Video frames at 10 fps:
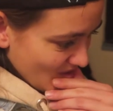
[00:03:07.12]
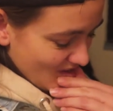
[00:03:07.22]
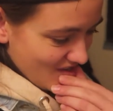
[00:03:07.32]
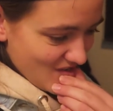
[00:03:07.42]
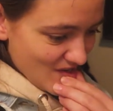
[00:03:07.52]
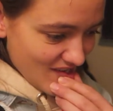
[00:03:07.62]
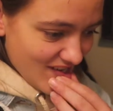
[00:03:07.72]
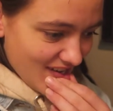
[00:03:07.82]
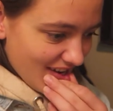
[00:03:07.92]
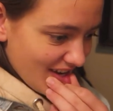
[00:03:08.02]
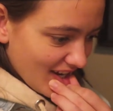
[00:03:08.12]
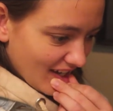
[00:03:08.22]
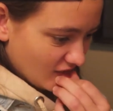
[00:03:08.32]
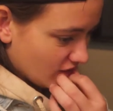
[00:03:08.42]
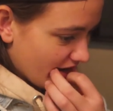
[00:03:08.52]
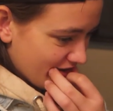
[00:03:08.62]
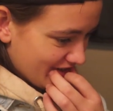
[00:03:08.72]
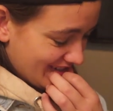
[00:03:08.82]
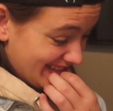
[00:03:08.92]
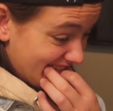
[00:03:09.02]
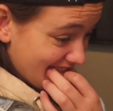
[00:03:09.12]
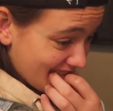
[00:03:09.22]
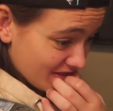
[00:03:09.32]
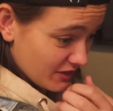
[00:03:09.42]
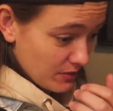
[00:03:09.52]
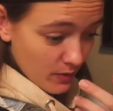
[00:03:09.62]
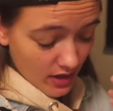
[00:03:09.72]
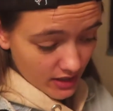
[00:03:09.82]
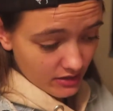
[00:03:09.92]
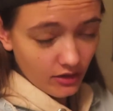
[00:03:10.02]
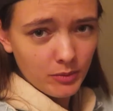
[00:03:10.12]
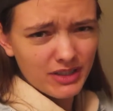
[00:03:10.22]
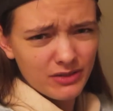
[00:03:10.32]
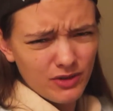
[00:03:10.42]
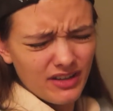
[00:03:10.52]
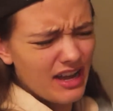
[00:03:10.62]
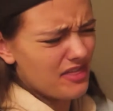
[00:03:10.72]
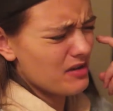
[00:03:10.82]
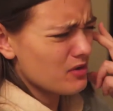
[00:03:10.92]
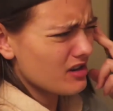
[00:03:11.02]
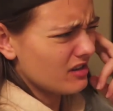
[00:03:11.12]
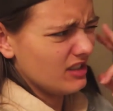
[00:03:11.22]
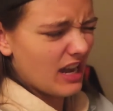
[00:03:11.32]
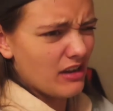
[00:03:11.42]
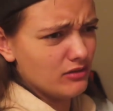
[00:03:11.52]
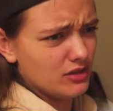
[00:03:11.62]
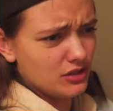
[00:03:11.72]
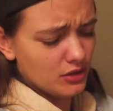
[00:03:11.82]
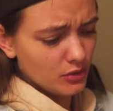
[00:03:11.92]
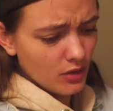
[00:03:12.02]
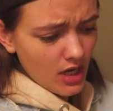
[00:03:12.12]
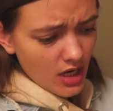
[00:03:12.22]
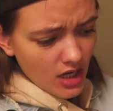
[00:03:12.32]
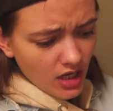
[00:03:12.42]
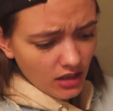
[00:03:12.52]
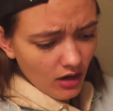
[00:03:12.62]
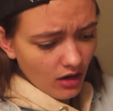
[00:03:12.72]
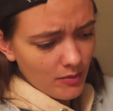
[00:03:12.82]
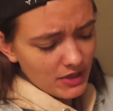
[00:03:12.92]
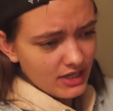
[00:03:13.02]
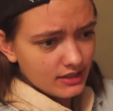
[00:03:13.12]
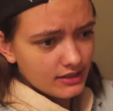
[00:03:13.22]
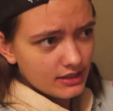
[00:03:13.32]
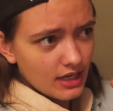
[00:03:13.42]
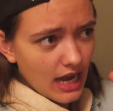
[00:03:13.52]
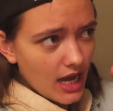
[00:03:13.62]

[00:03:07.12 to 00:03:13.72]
go and cook and try and at least read one article, because we're I think we're going down to the lobby this